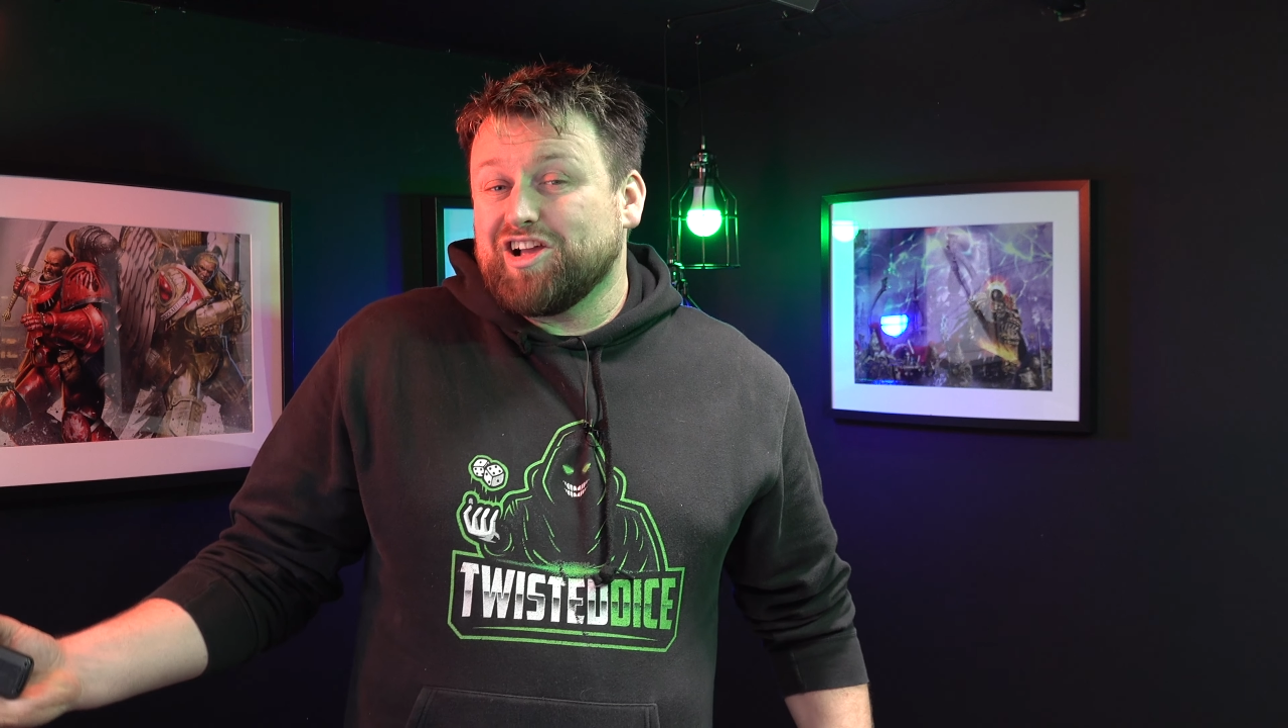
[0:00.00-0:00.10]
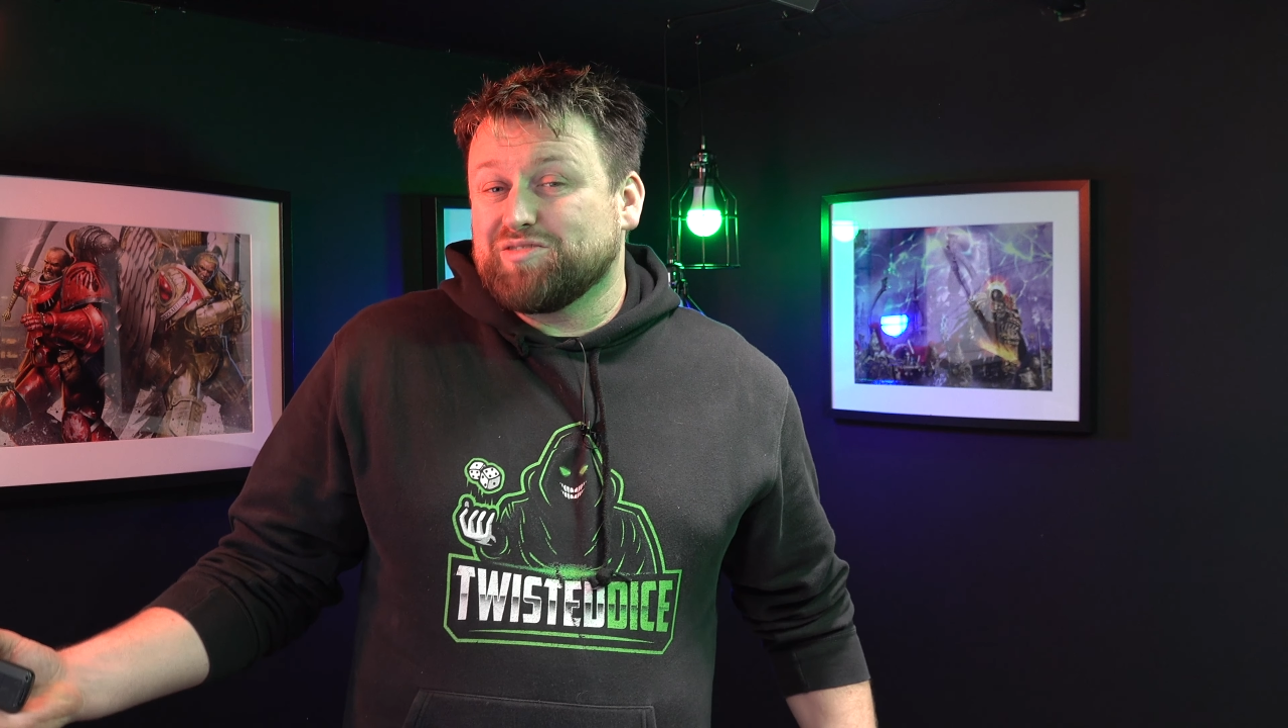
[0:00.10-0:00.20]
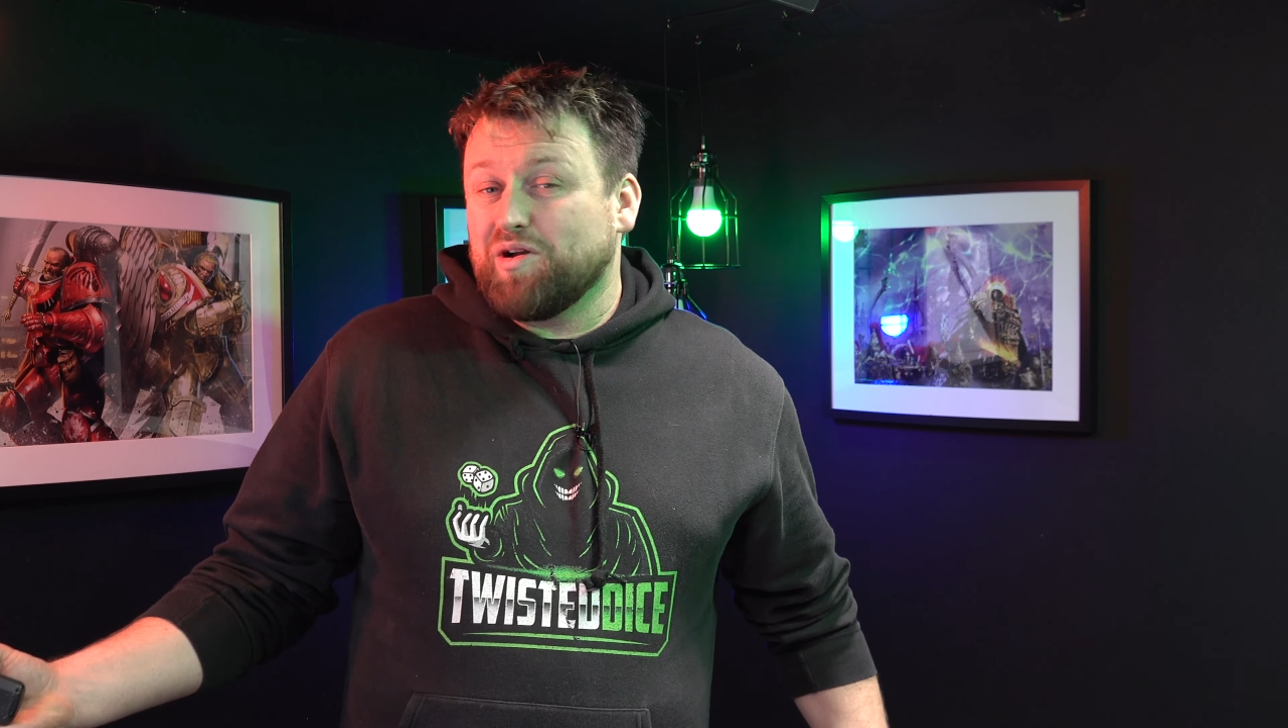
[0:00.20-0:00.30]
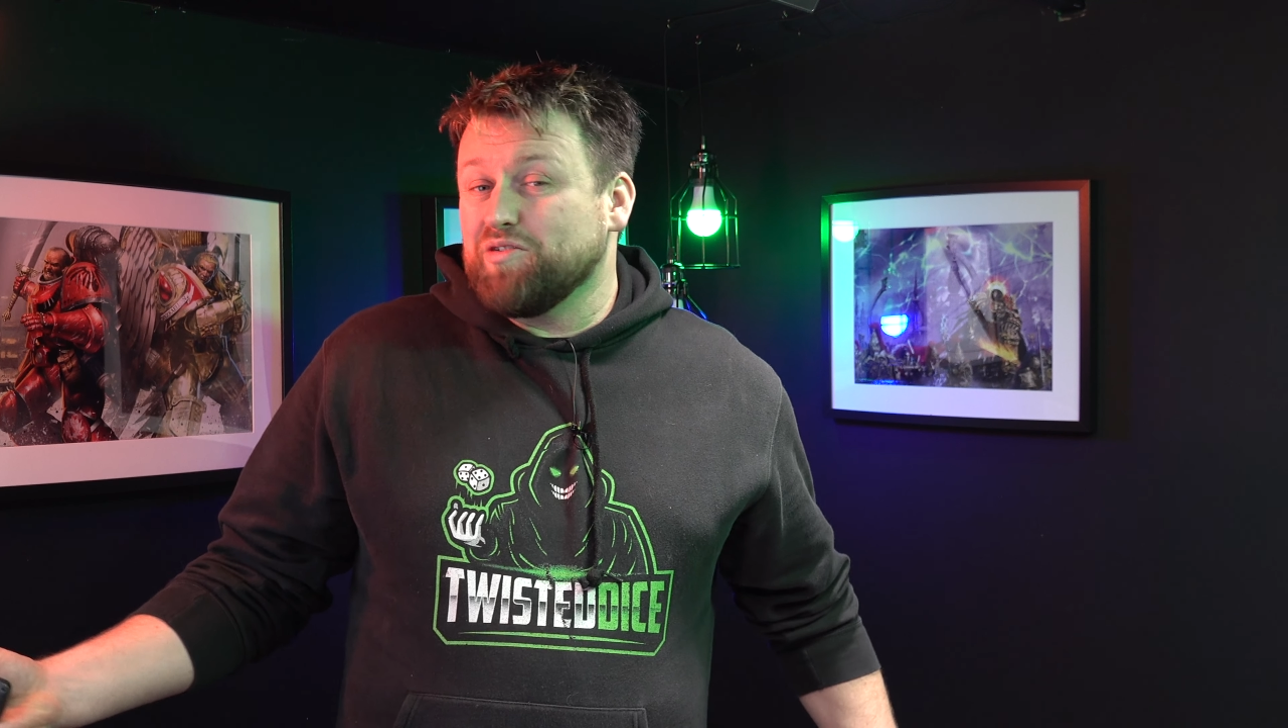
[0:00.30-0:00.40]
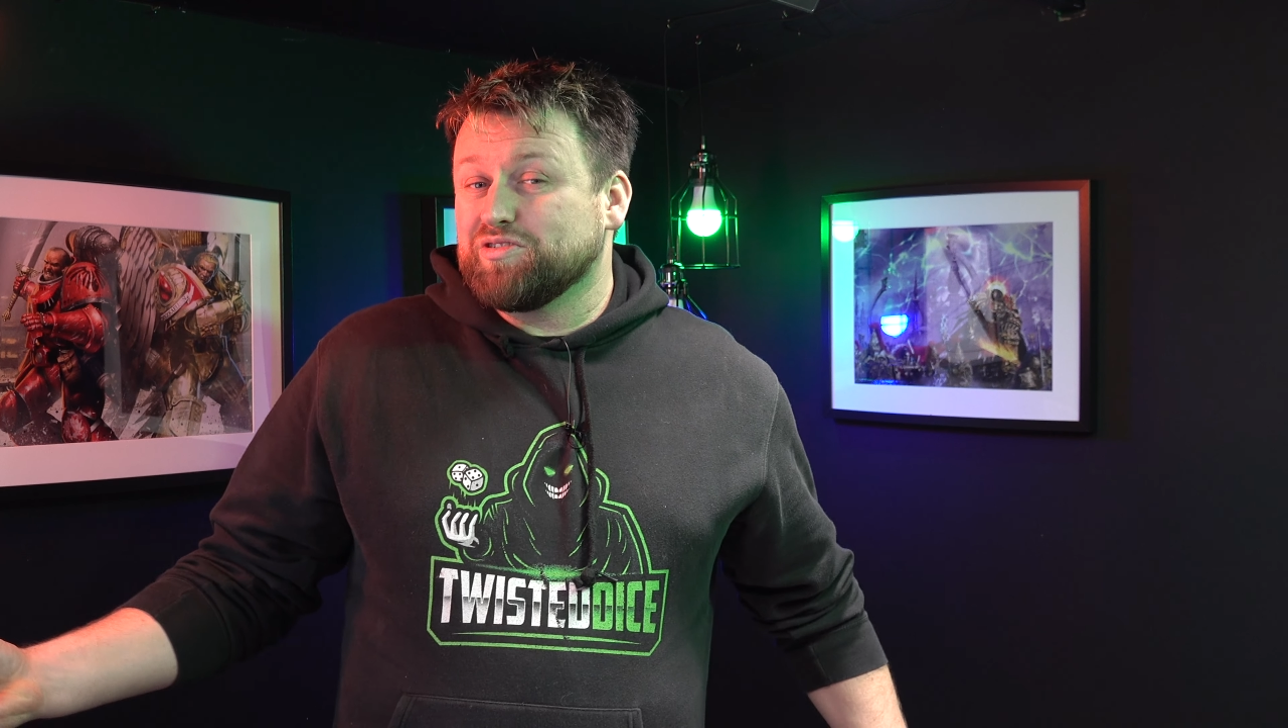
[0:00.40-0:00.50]
I
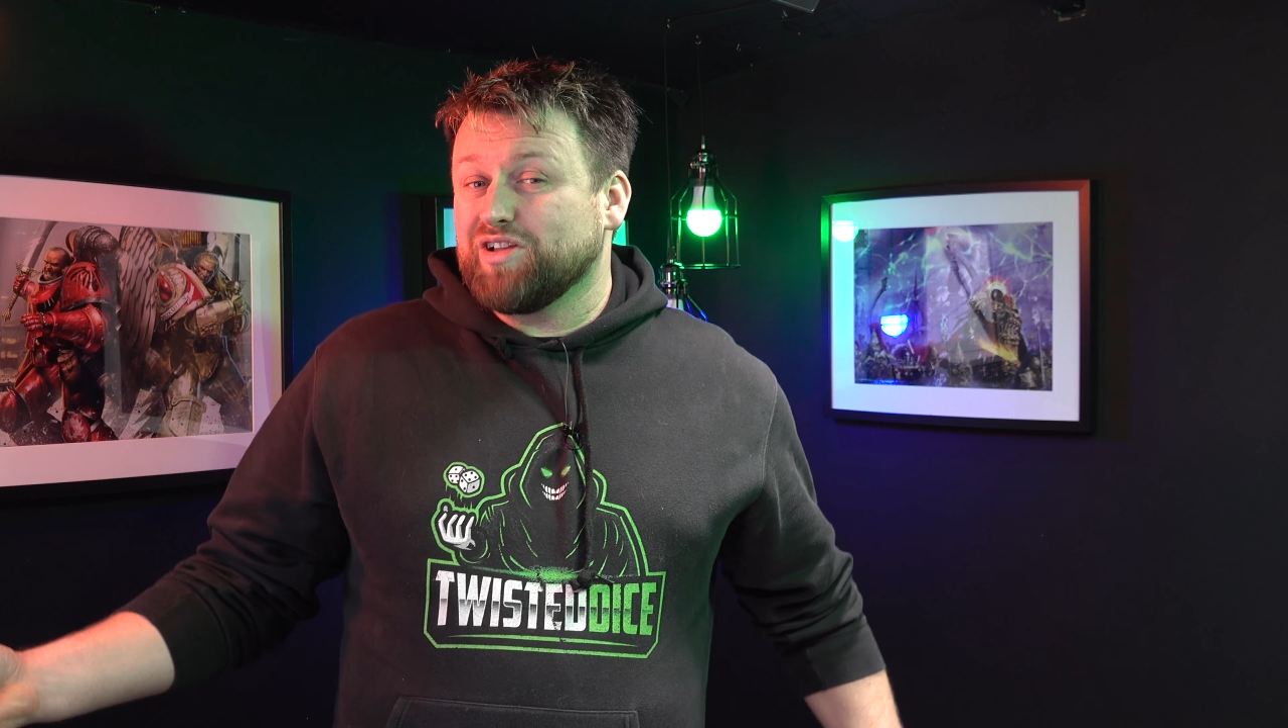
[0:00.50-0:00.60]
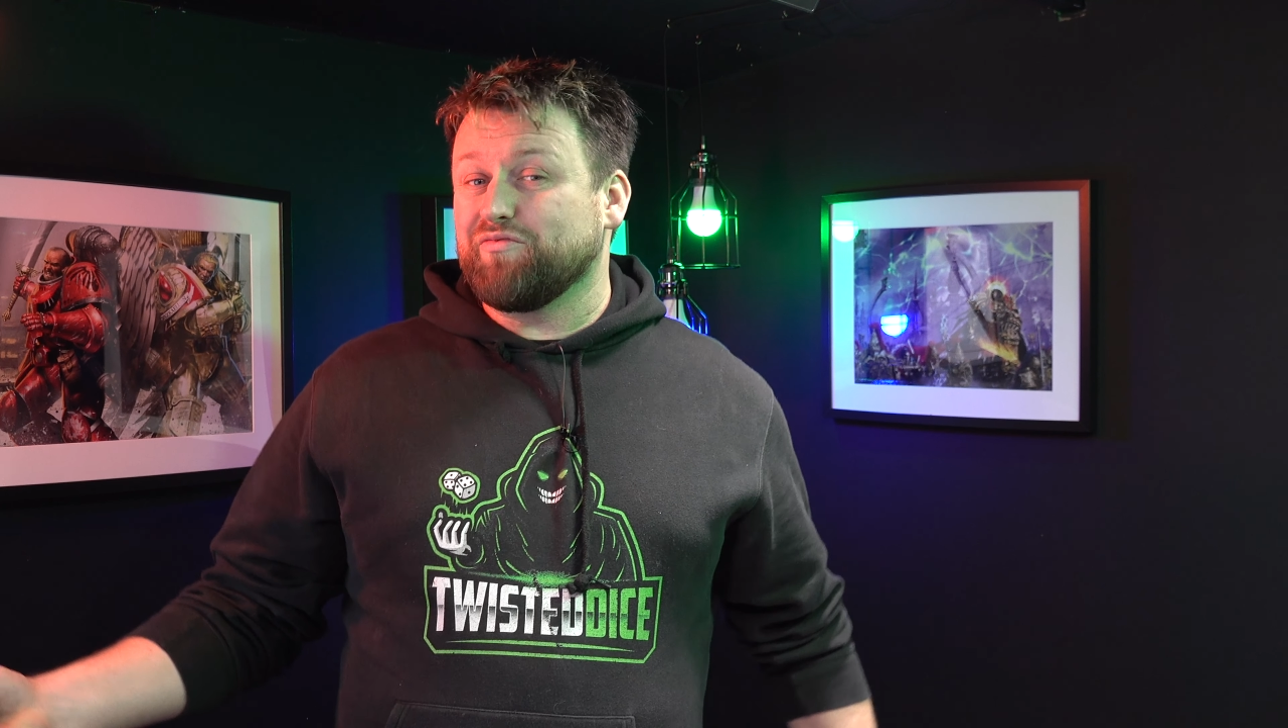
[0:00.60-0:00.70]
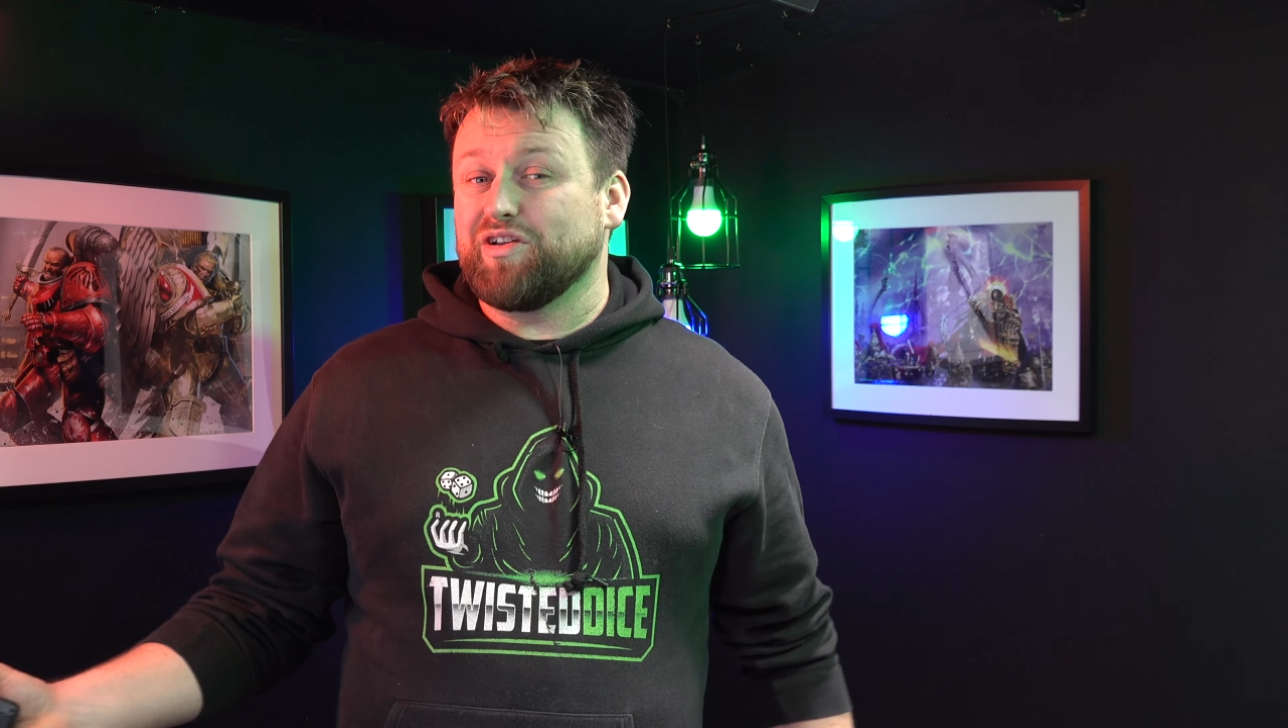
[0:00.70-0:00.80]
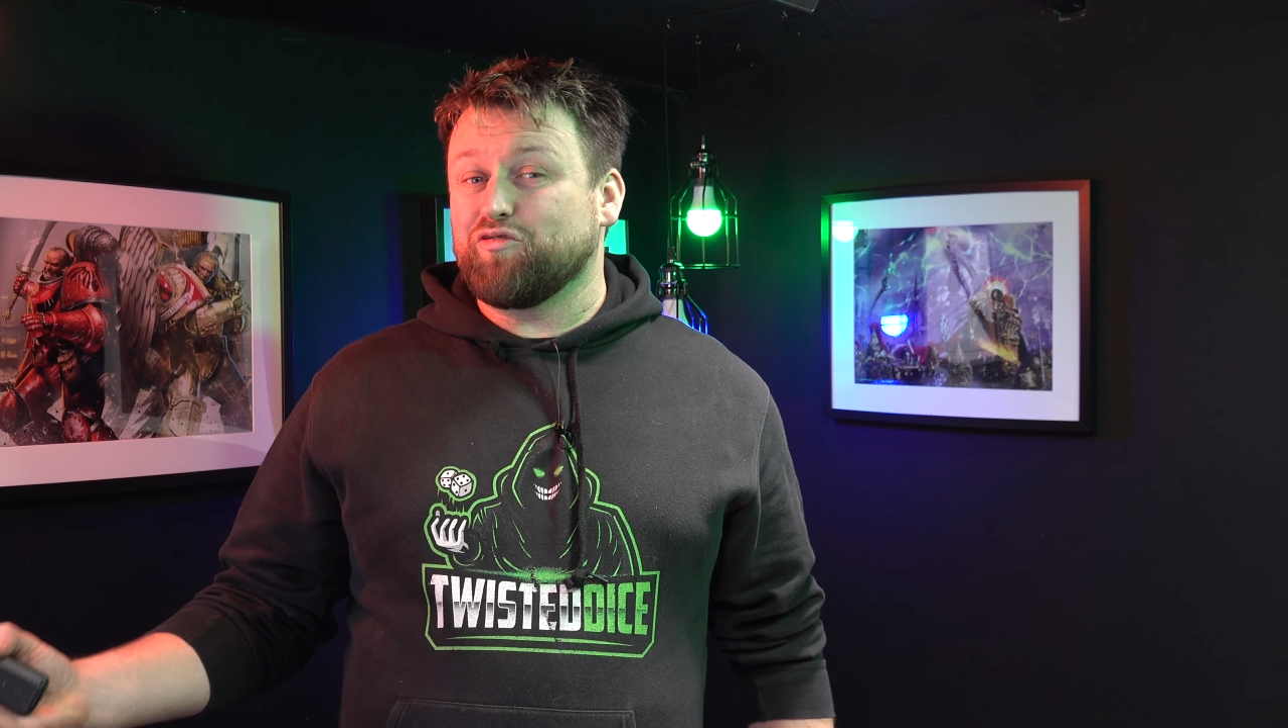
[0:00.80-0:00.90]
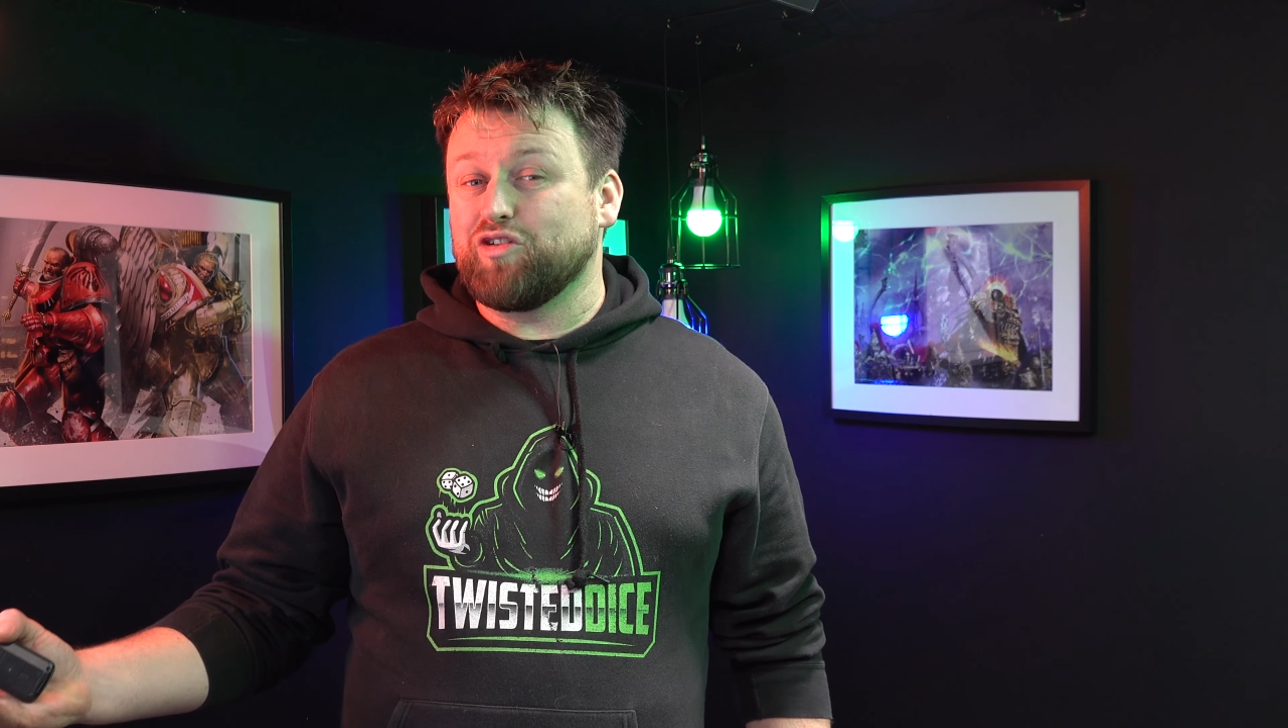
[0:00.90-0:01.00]
suppose,
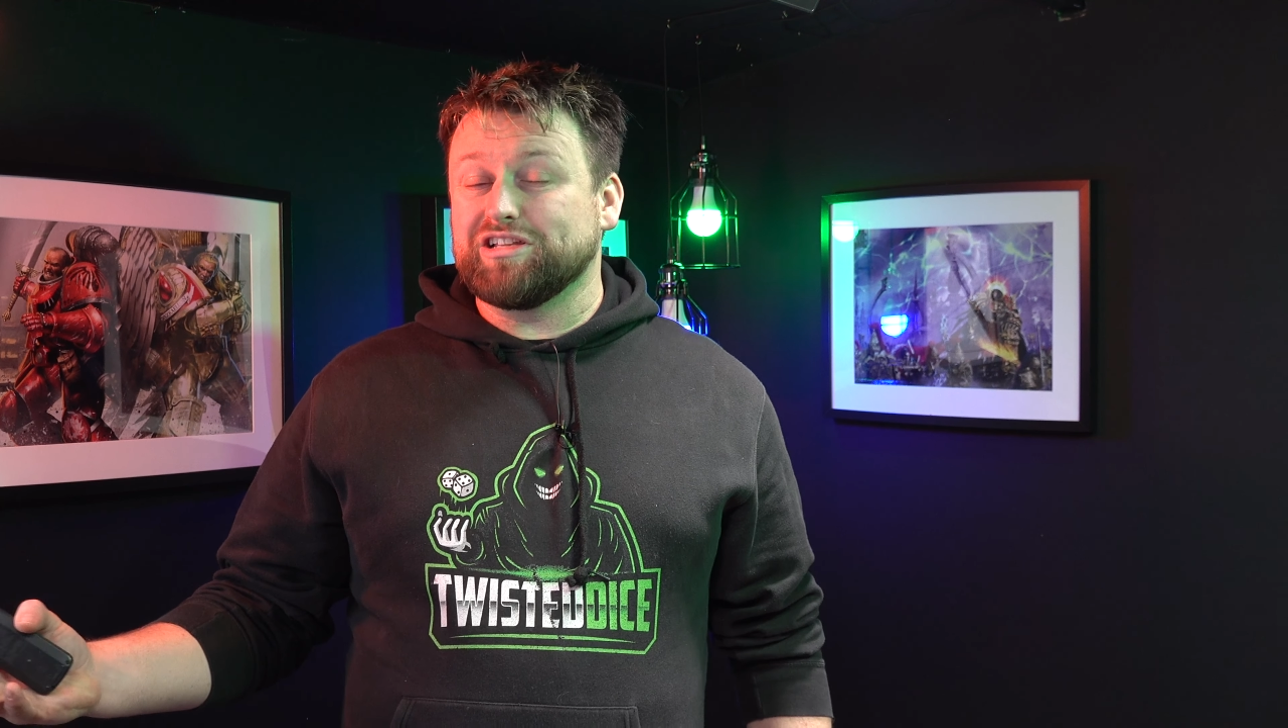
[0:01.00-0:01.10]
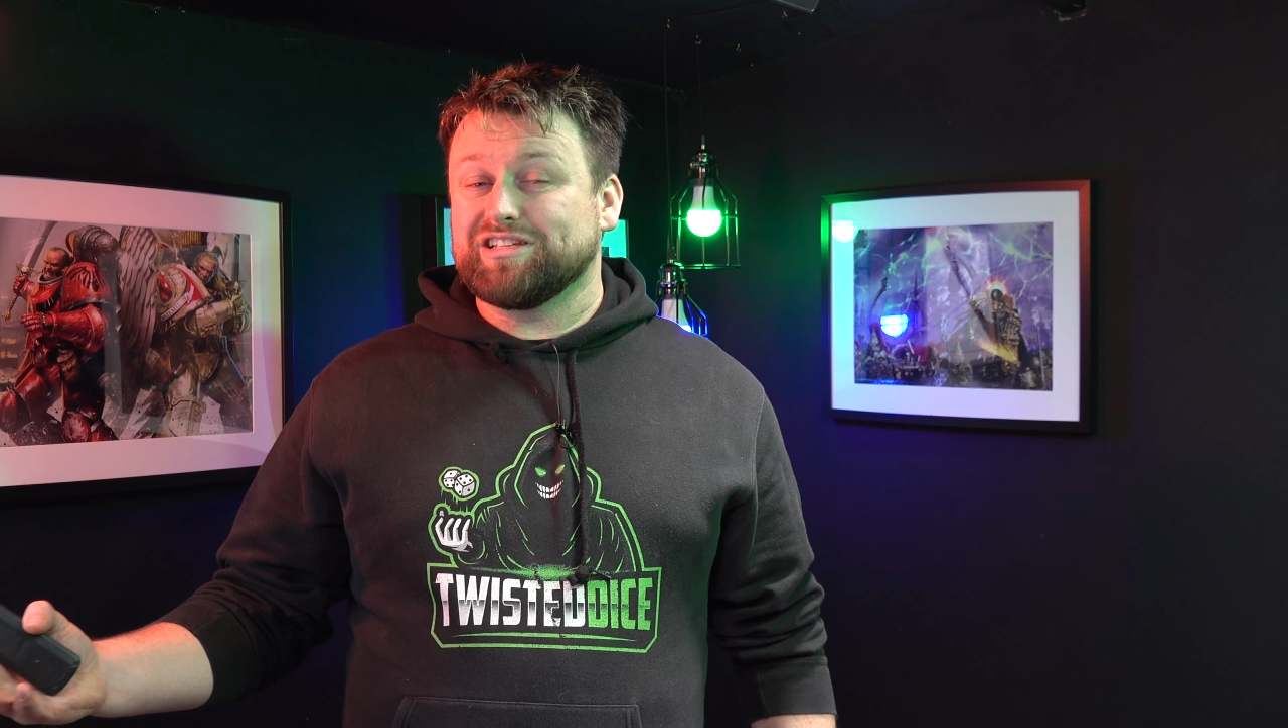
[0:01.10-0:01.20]
something free,